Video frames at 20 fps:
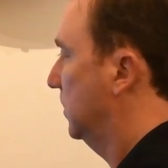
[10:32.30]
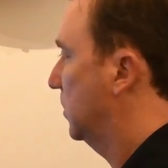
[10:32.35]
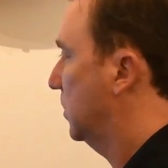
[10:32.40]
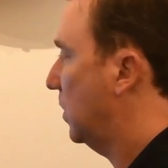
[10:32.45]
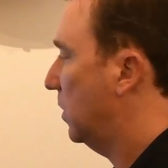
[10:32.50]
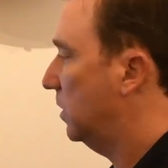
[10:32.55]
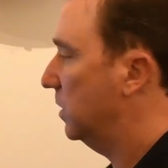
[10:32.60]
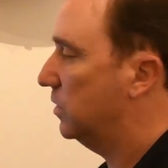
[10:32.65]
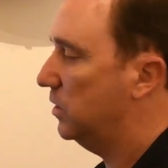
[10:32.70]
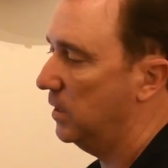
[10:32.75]

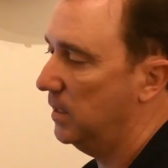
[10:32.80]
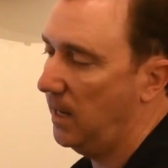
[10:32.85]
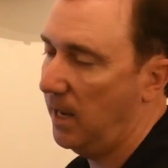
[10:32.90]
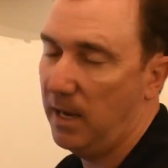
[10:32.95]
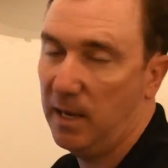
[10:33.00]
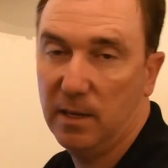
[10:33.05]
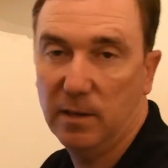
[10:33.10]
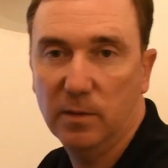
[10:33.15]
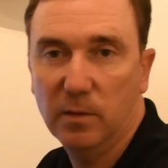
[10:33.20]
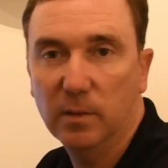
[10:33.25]
charging
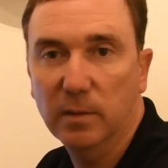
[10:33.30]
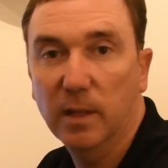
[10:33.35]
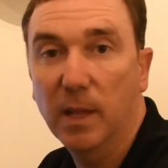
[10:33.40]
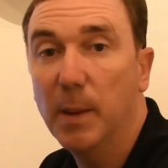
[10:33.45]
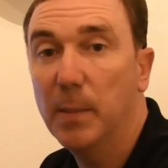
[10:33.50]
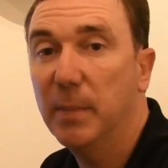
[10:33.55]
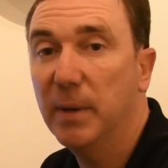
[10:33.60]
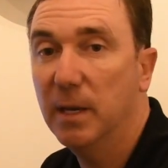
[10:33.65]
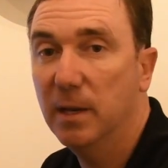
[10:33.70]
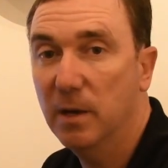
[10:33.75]
handle,
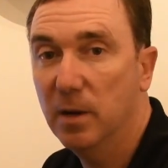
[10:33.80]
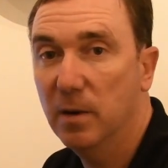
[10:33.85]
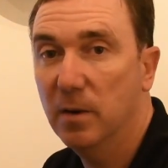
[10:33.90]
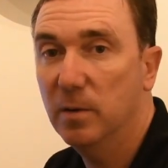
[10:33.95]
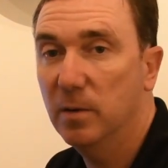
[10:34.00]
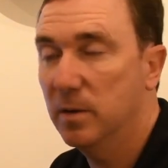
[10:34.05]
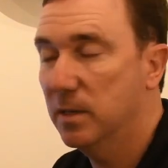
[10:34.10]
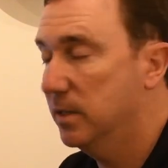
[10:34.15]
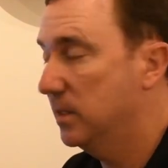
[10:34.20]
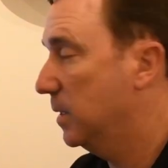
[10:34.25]
let me
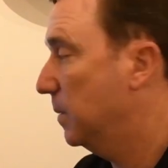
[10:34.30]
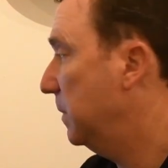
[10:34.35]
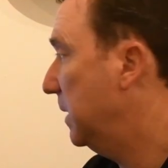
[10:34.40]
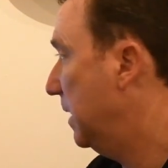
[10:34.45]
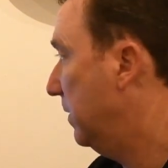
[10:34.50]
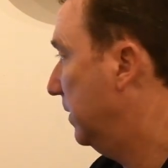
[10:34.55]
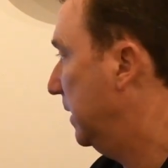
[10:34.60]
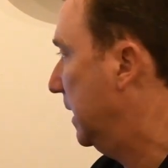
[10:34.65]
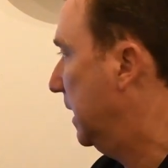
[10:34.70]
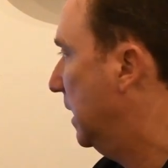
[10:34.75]
know, because I'm
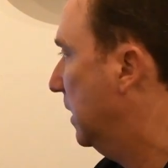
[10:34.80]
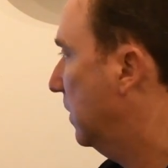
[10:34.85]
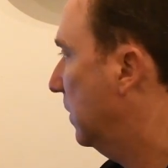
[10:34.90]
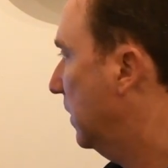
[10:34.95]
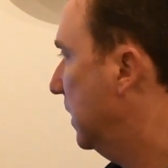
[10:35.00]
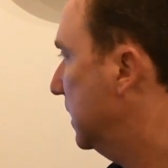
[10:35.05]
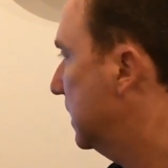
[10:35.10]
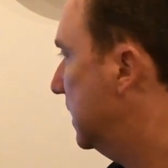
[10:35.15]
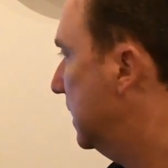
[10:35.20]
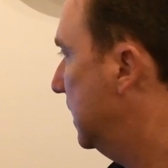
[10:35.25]
definitely
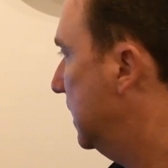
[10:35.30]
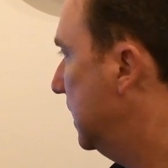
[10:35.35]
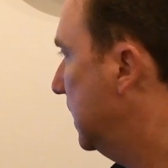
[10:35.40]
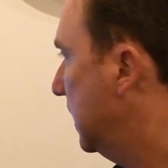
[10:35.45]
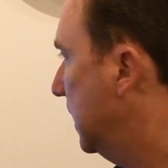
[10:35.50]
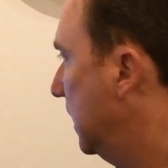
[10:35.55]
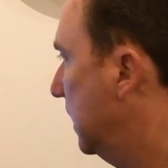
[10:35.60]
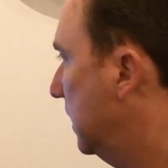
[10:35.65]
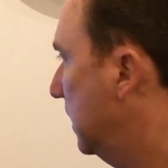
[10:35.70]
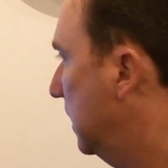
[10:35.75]
interested in
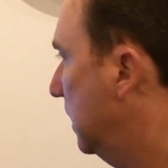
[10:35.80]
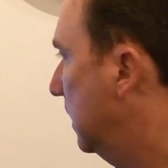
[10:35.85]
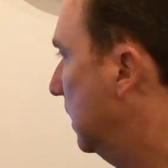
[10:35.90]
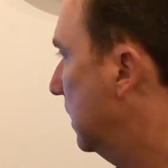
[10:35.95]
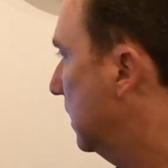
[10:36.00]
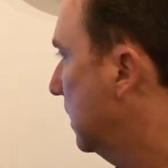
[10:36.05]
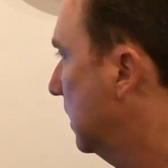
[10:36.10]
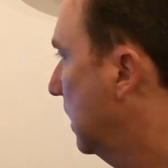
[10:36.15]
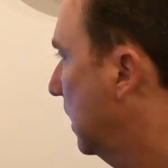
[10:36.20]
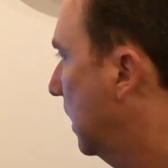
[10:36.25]
getting it.